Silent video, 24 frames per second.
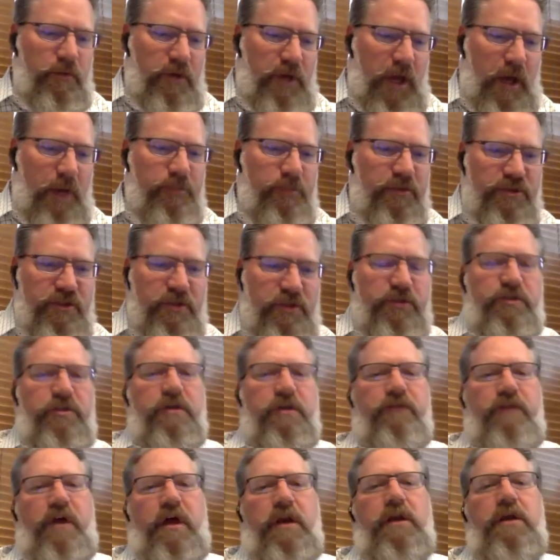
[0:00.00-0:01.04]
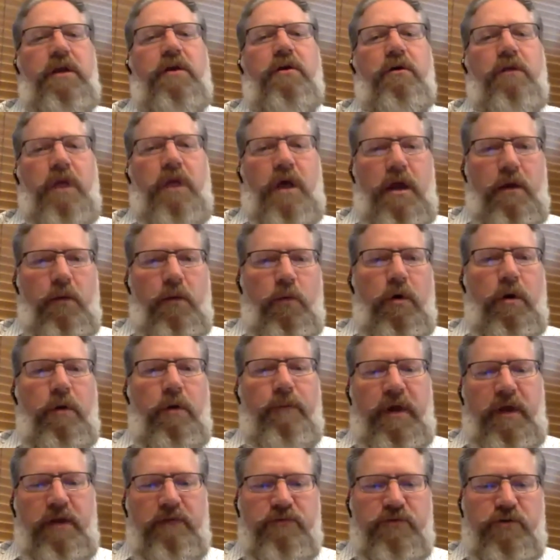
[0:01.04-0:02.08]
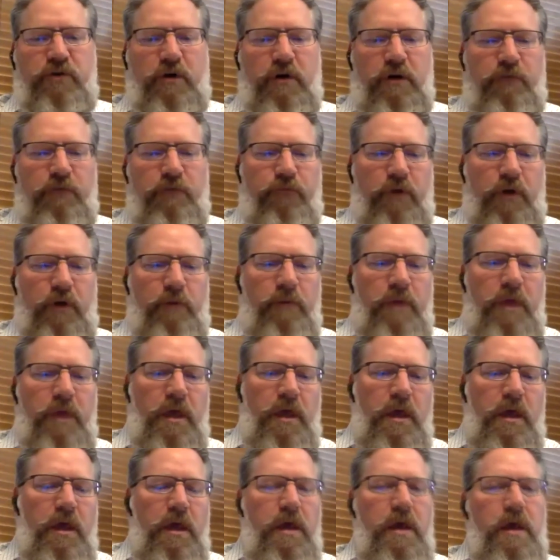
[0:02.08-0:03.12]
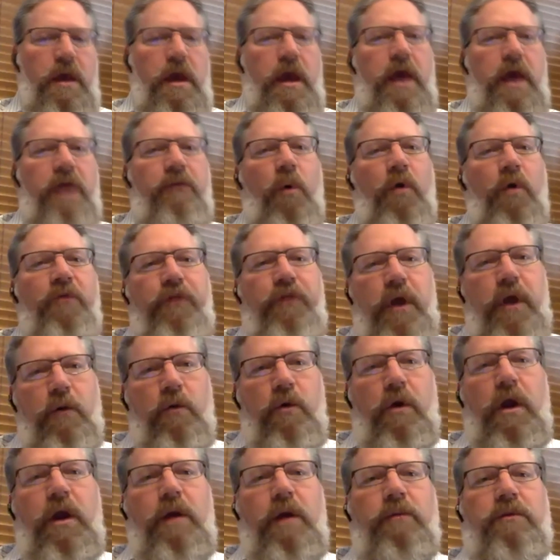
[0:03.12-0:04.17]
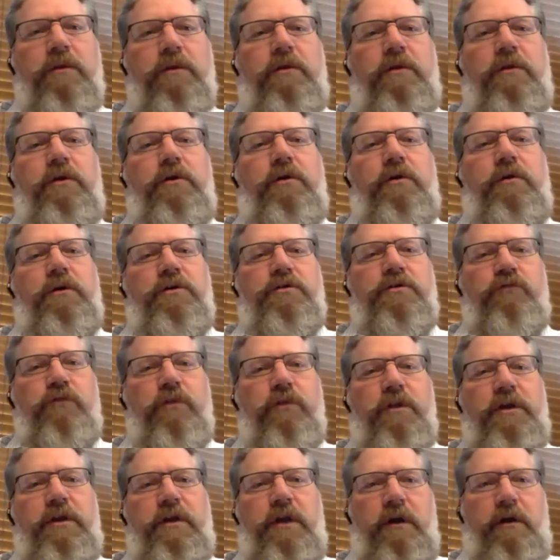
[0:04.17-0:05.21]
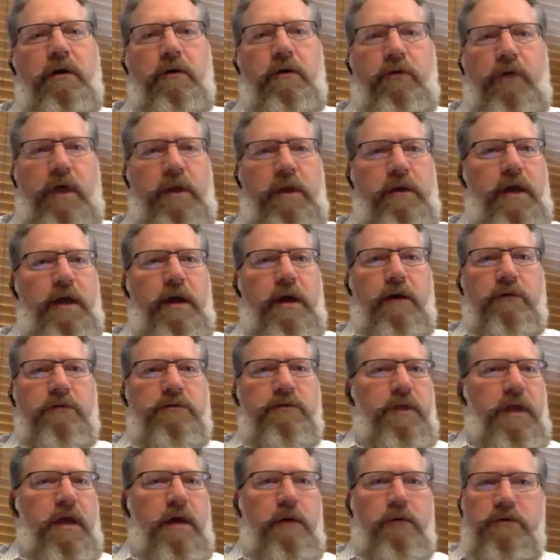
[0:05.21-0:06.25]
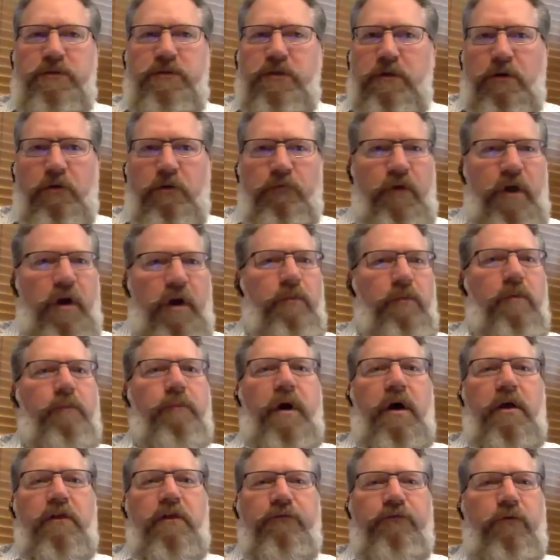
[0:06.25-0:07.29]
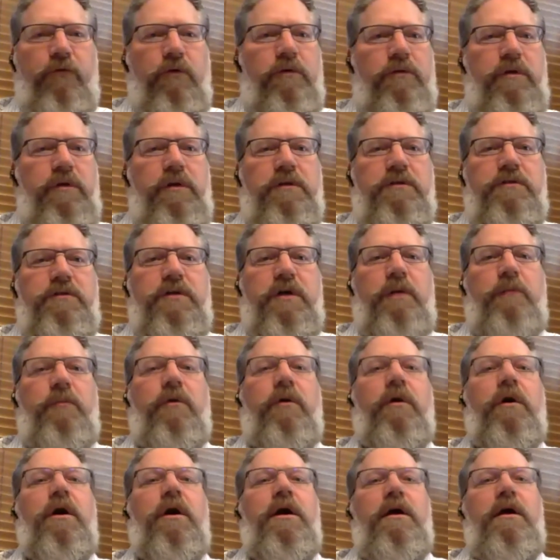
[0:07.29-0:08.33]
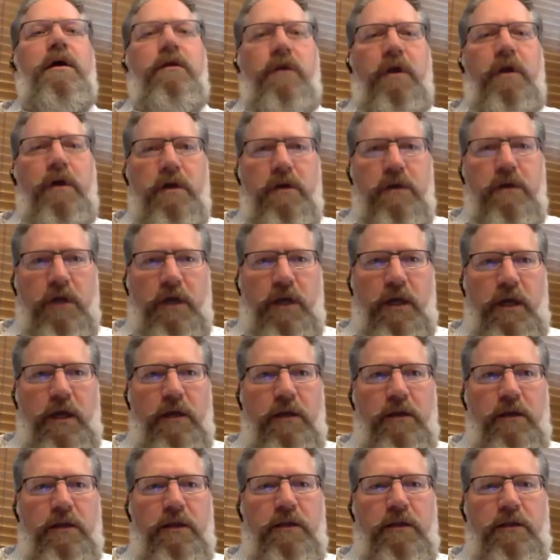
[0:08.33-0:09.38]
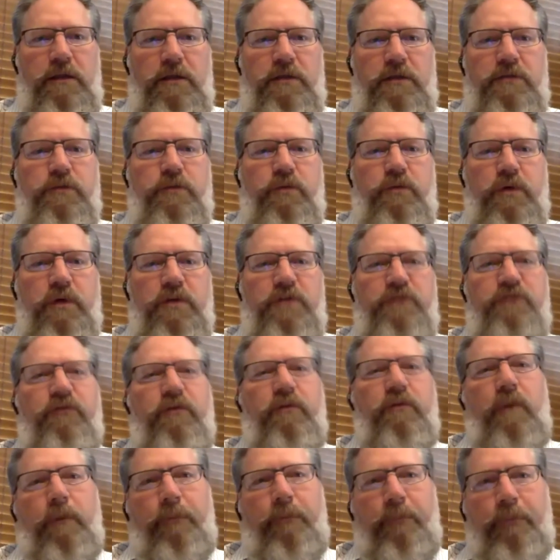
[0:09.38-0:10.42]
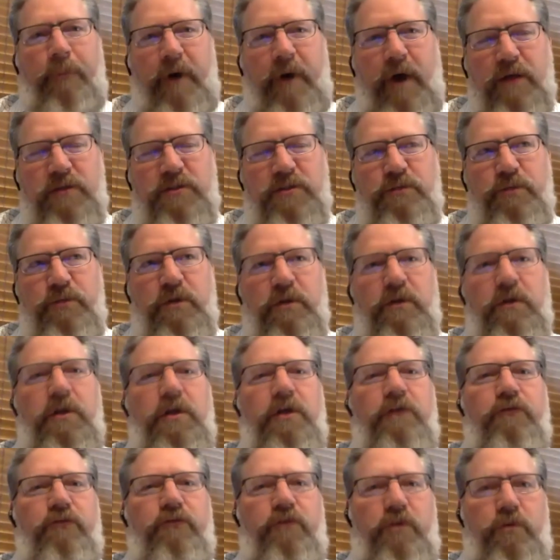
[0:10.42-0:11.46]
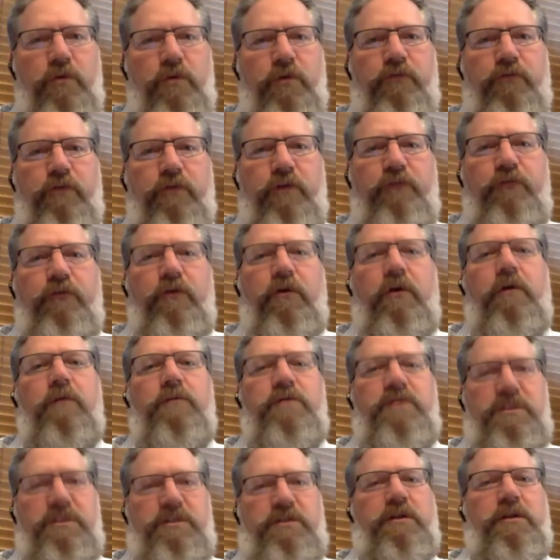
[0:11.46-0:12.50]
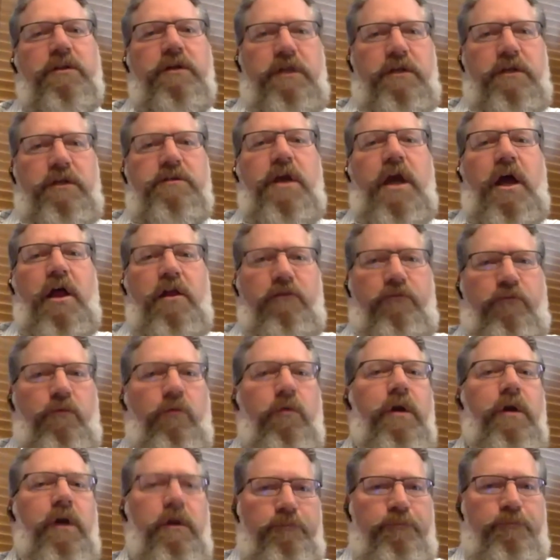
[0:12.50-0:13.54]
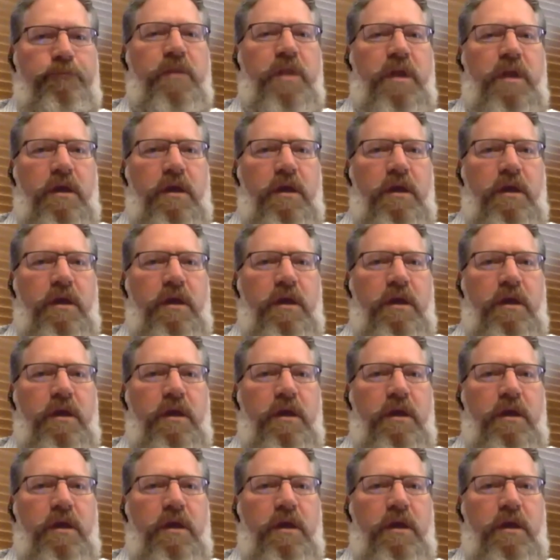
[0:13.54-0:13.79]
the composition of that E. coli and where it may have started from. And what they were able to do is really narrow that down. So that was in November. By the 4th of December, they indicated that this was from a possibility of 2 or 3 farms in Salinas, California.